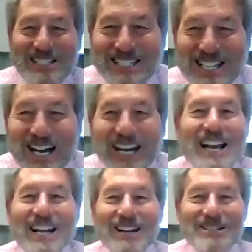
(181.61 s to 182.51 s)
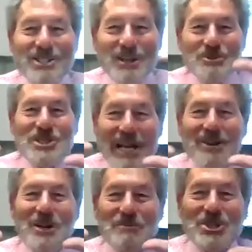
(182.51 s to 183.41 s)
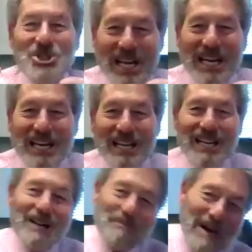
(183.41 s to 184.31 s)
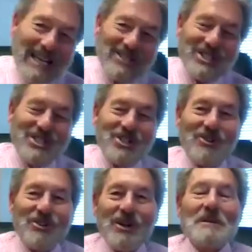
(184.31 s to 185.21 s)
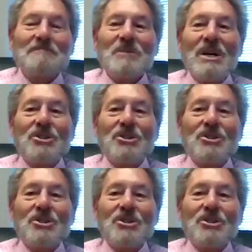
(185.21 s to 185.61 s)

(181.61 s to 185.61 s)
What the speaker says: touch this guy because I'm still sitting on the machine. My head's just over there.